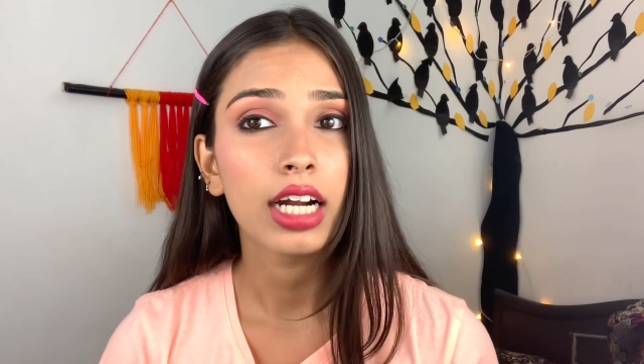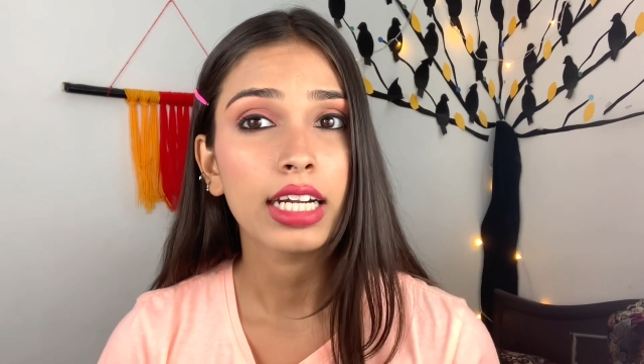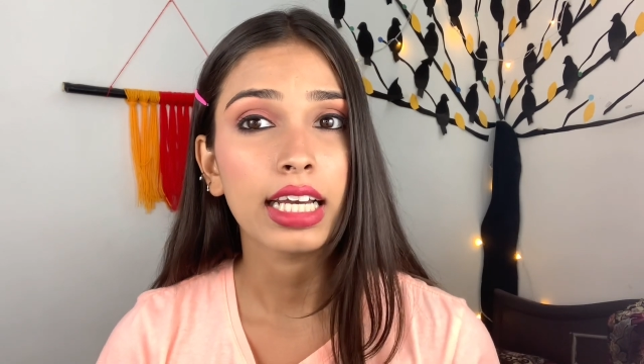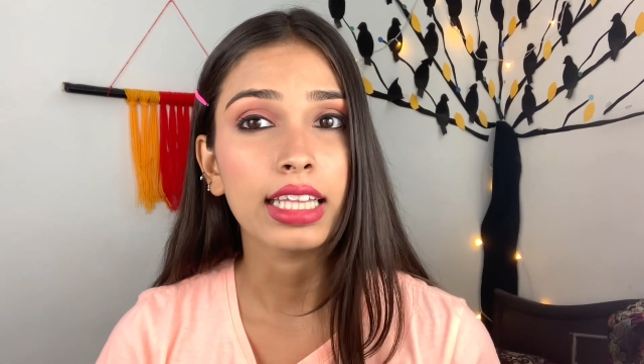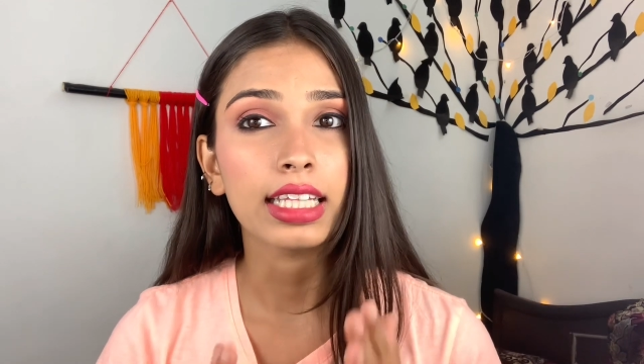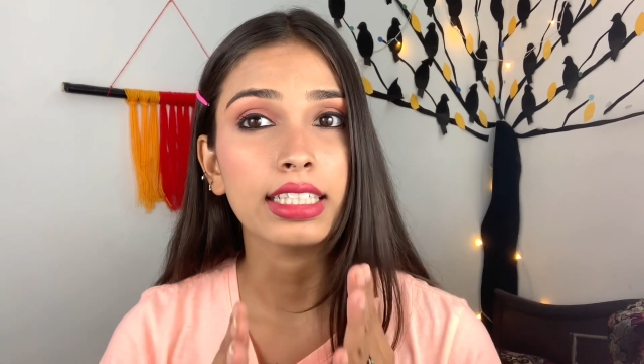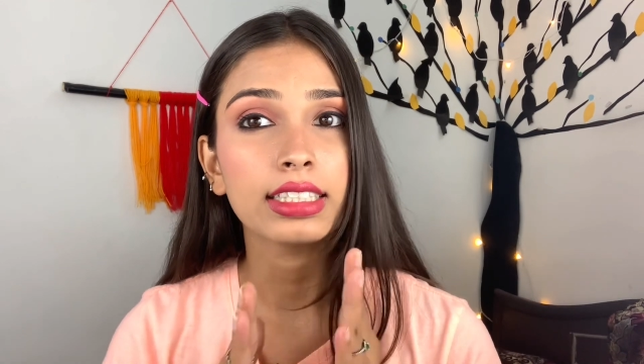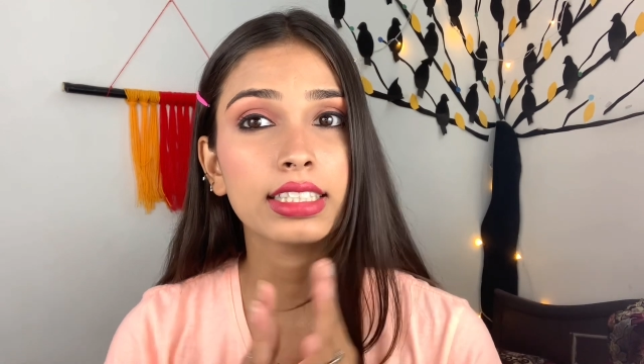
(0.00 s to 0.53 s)

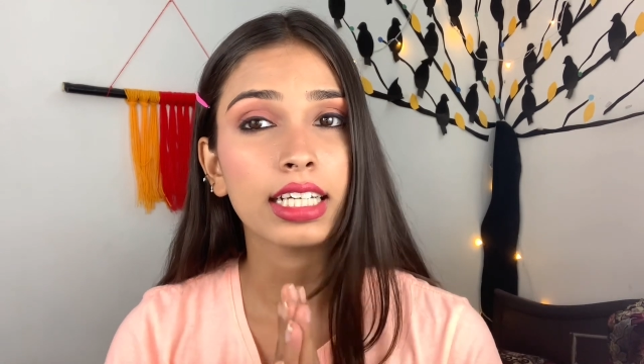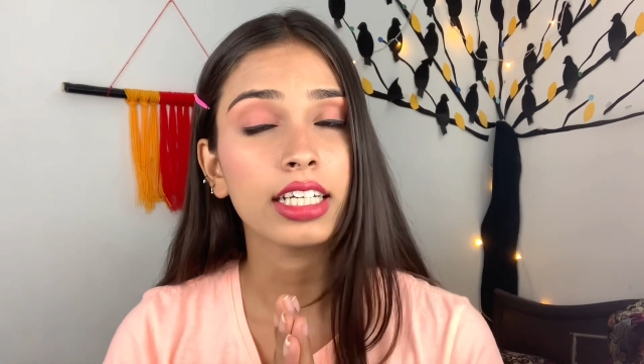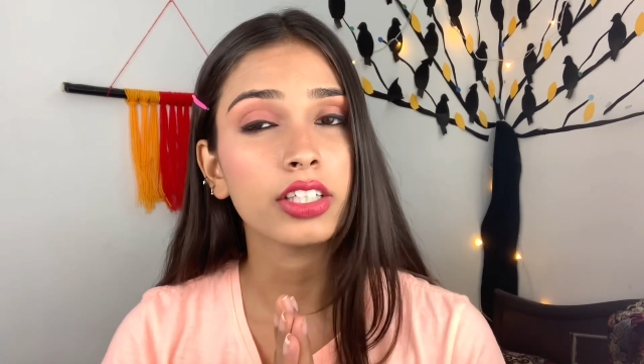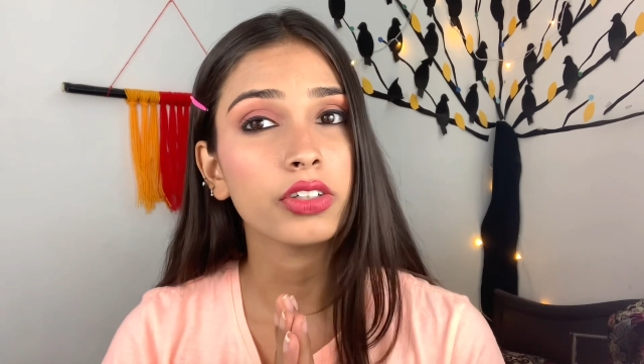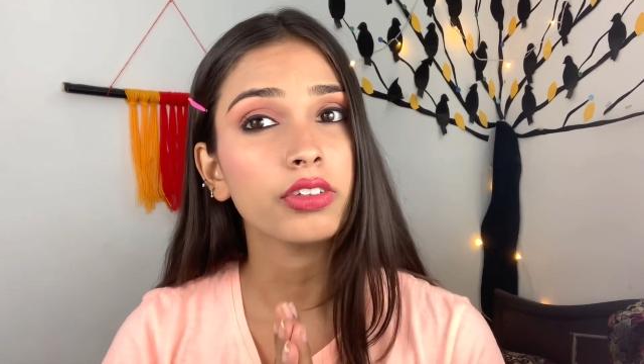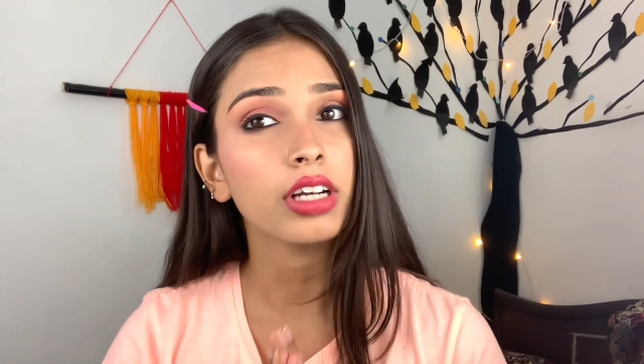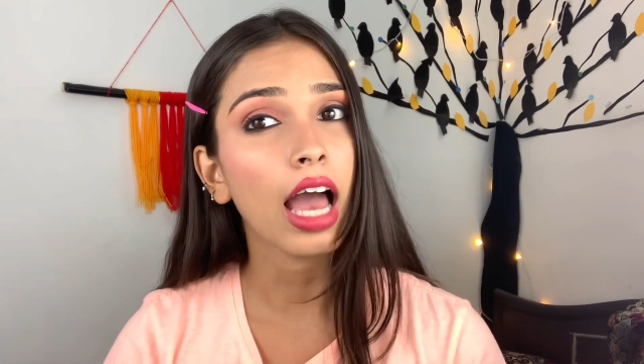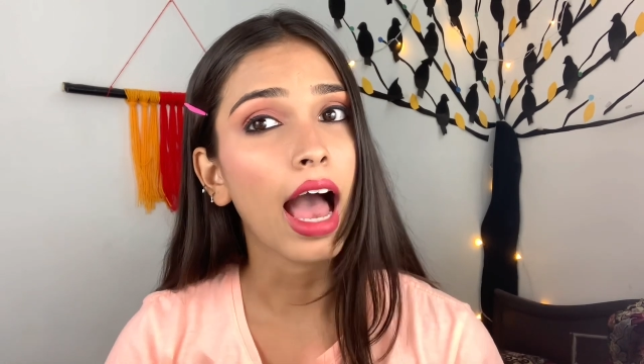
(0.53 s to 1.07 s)
Till then, stay
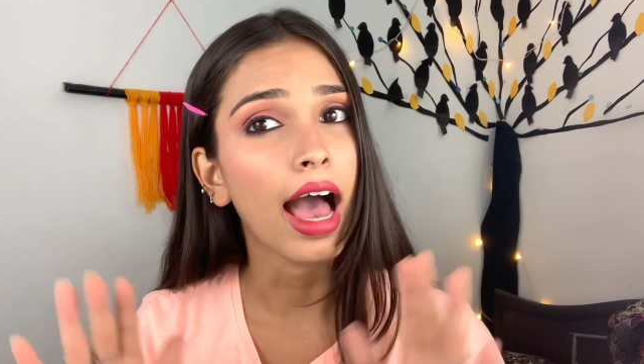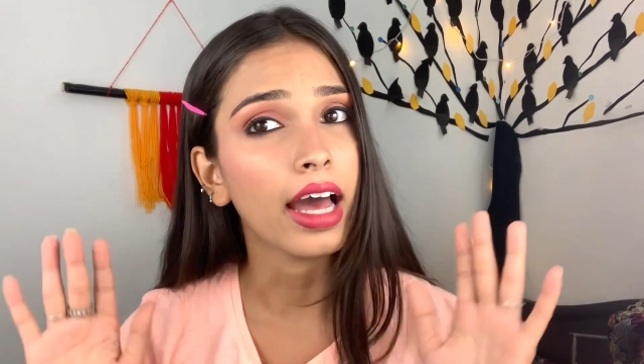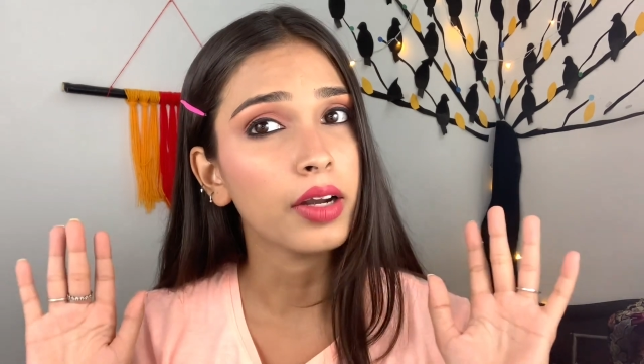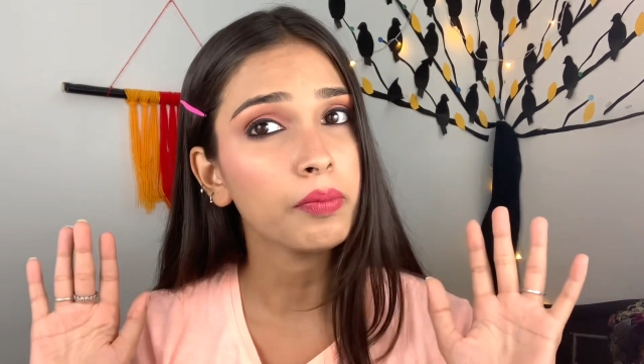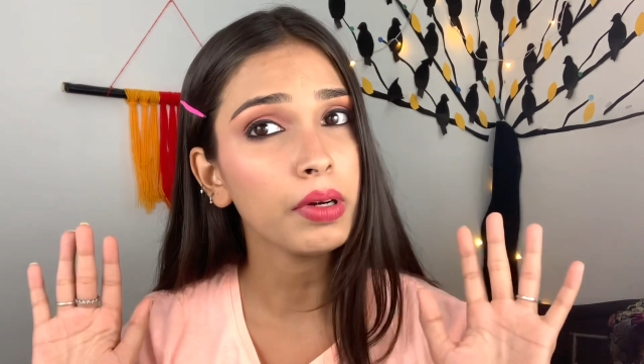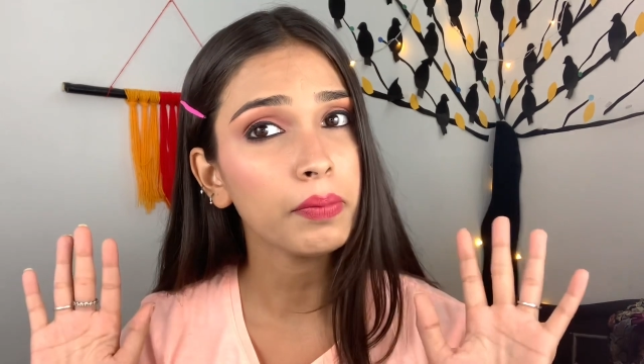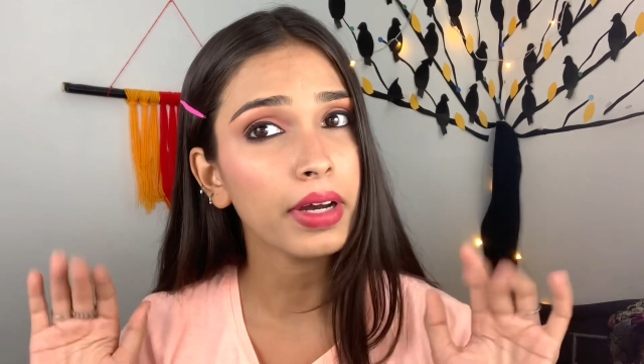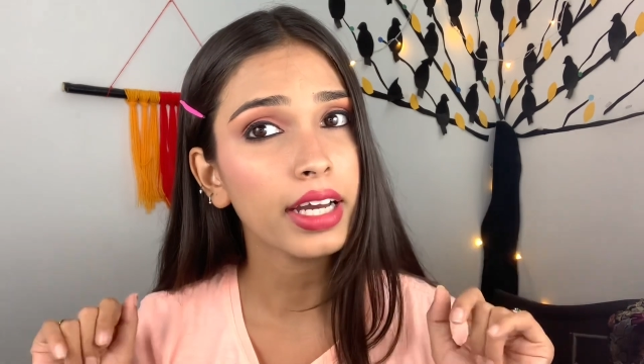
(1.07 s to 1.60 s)
tuned
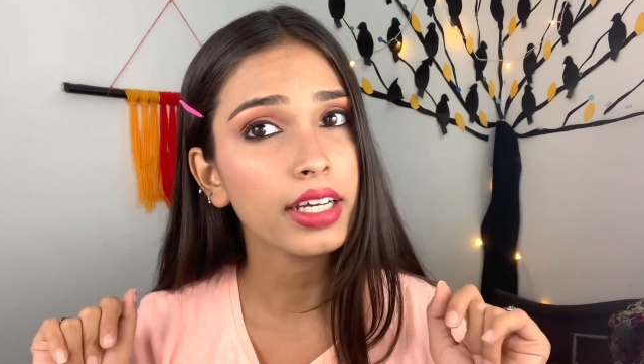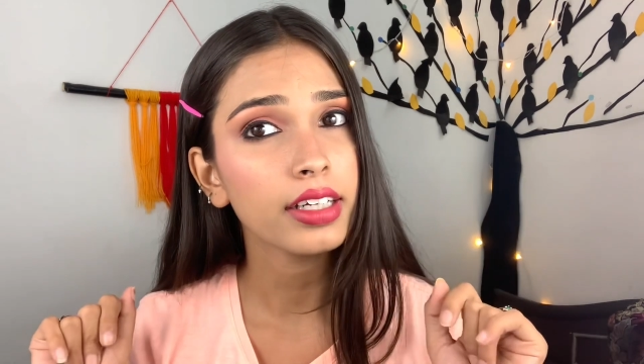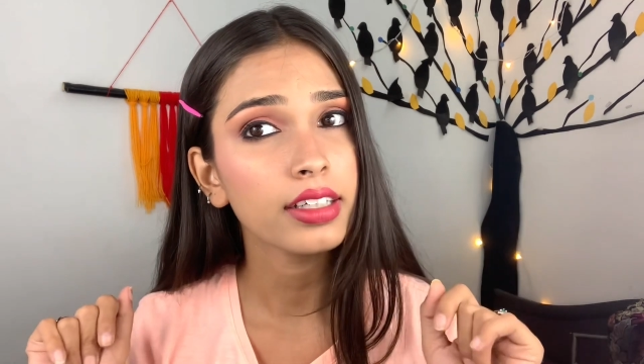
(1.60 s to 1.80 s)
and bye bye.